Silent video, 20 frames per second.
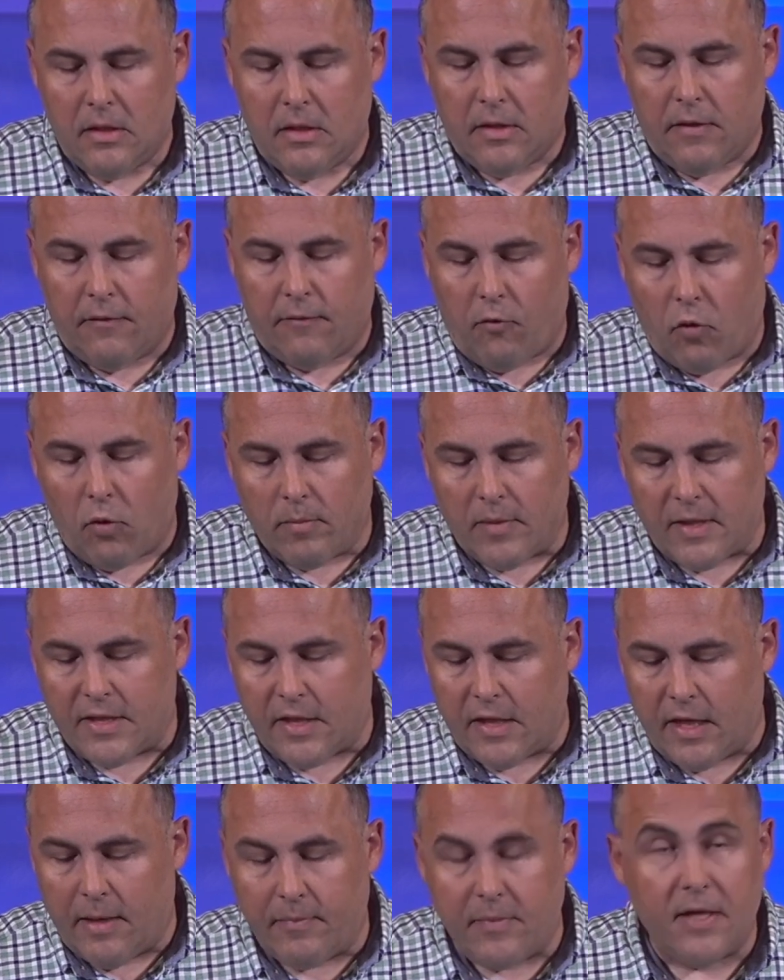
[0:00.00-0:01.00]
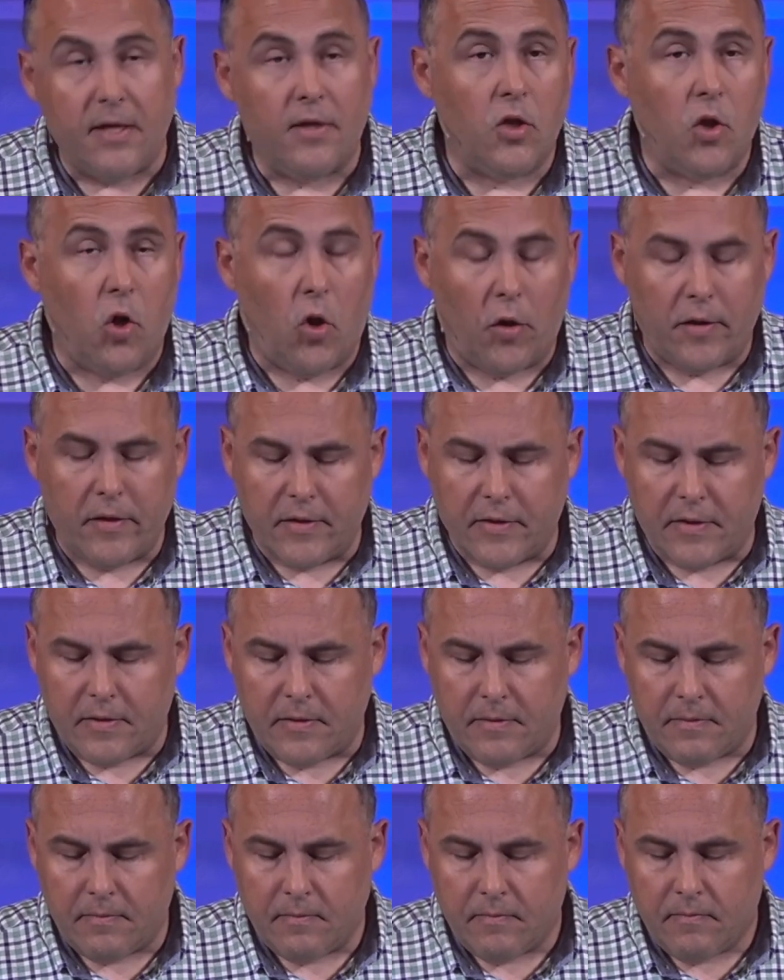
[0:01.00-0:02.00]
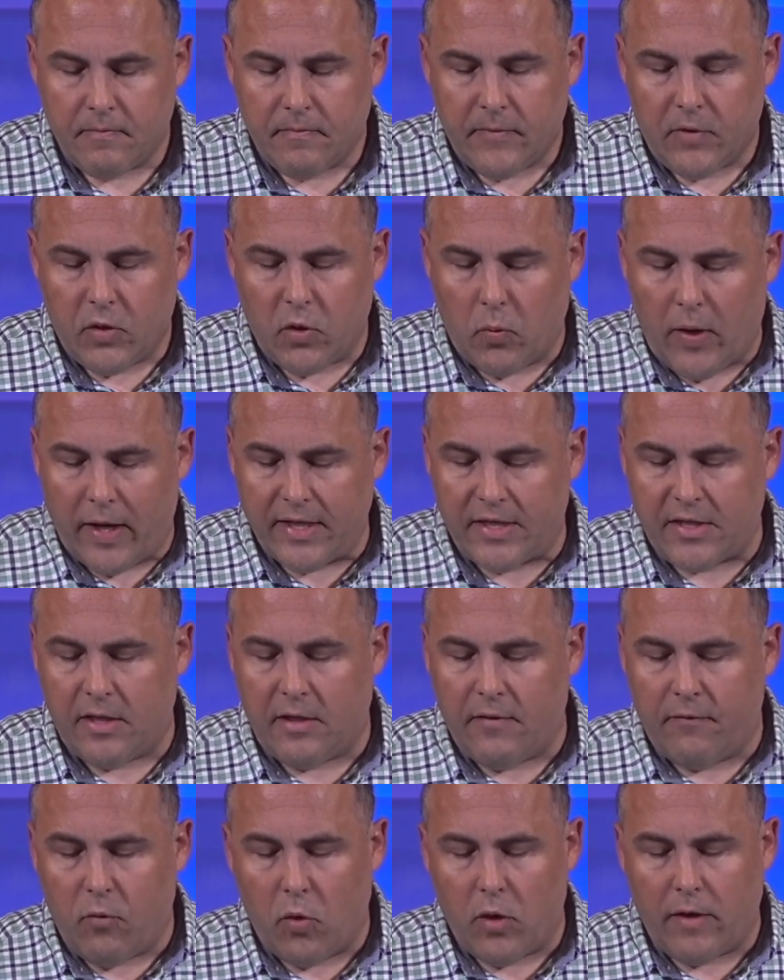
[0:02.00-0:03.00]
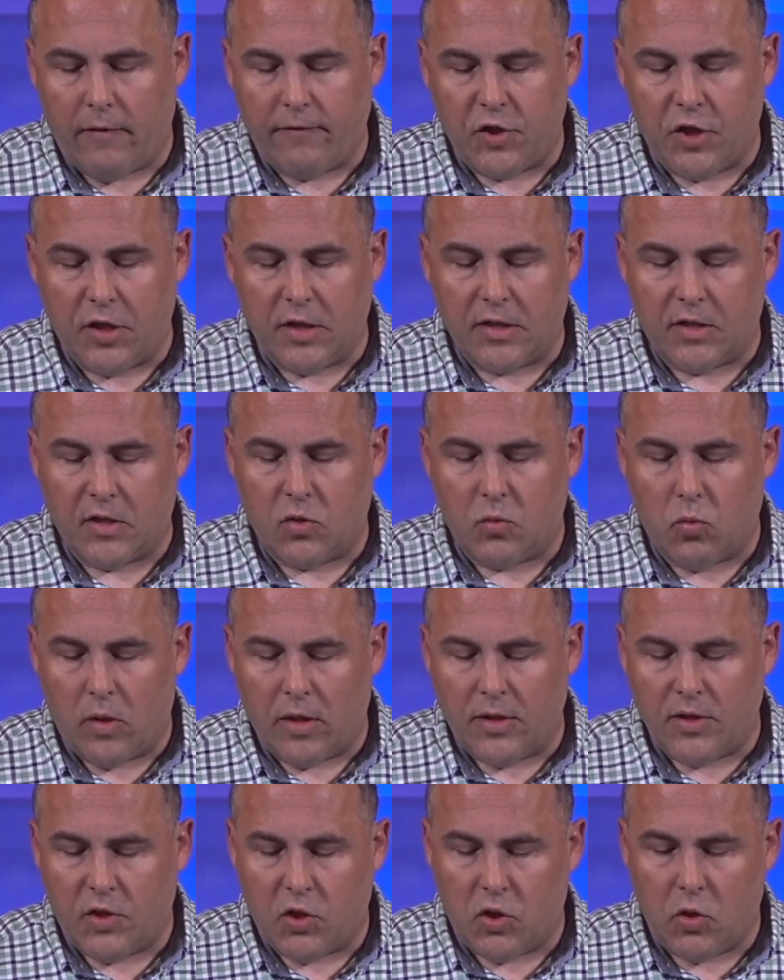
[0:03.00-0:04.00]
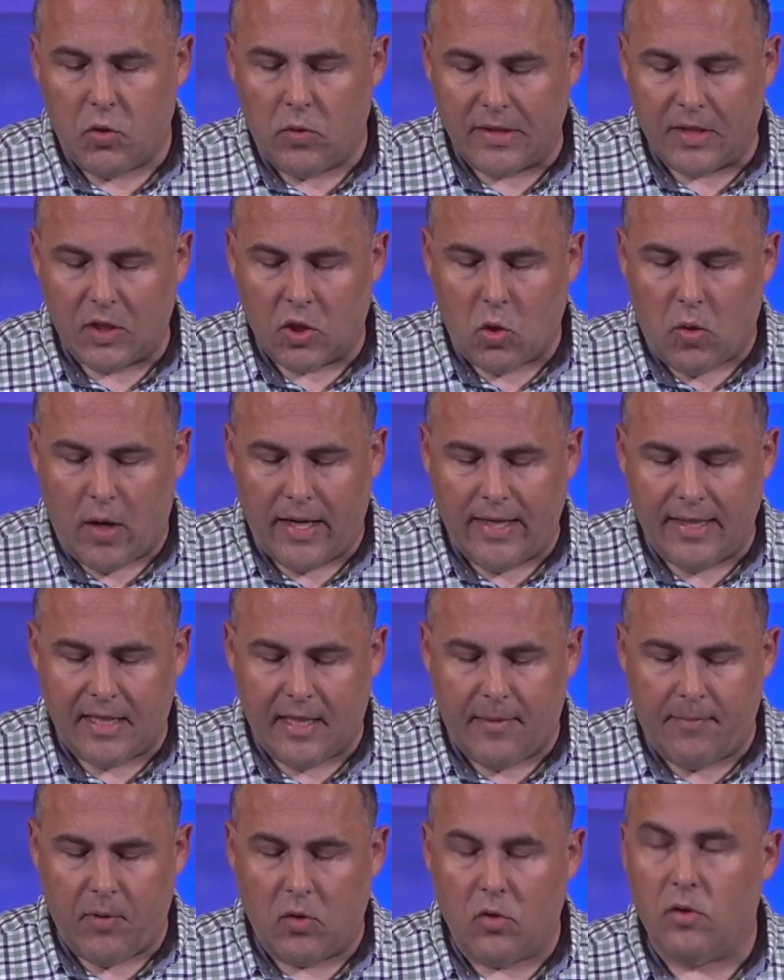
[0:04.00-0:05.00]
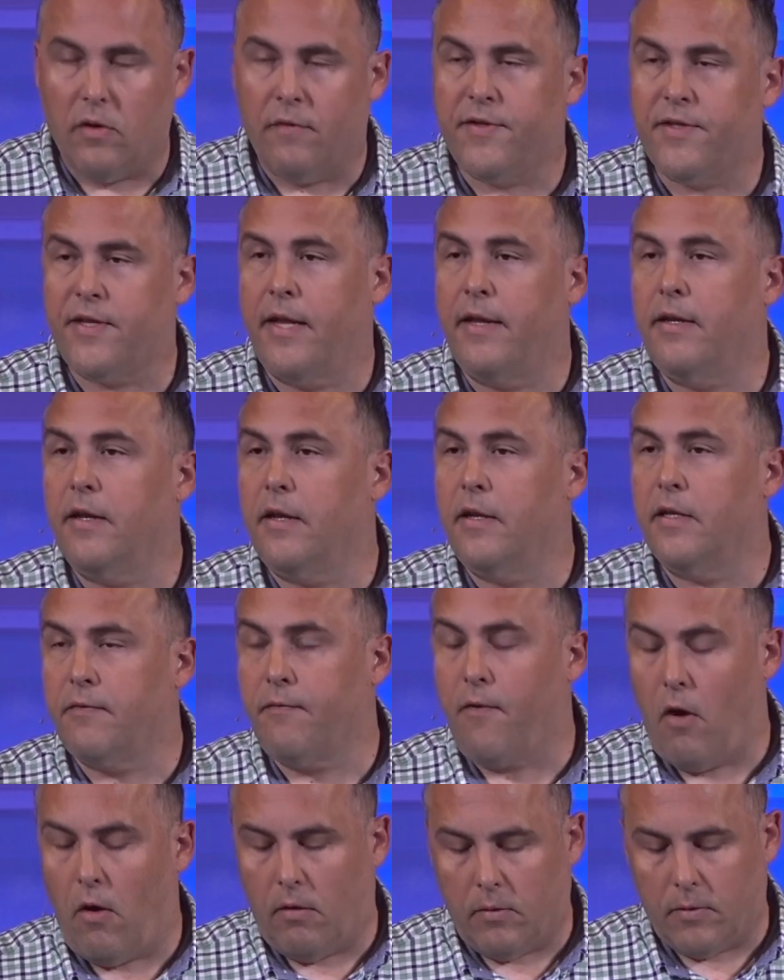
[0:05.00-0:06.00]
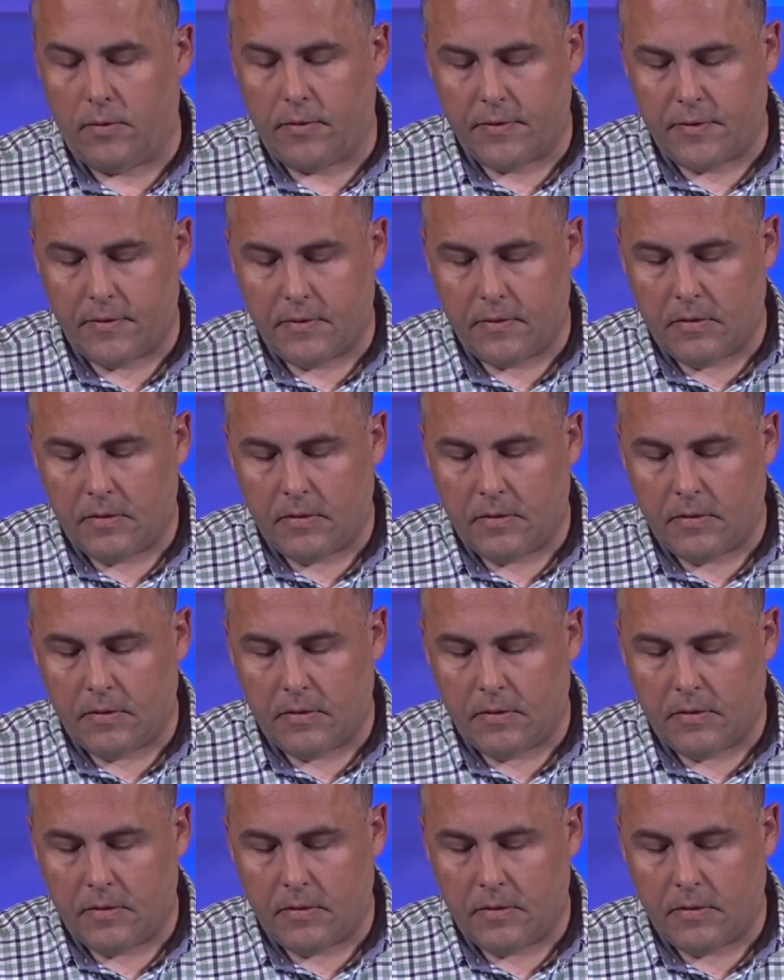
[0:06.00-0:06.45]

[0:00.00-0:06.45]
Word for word: The formless and empty, the darkness, the waste and the void of Genesis 1 2 is quite typical of Satan and his followers,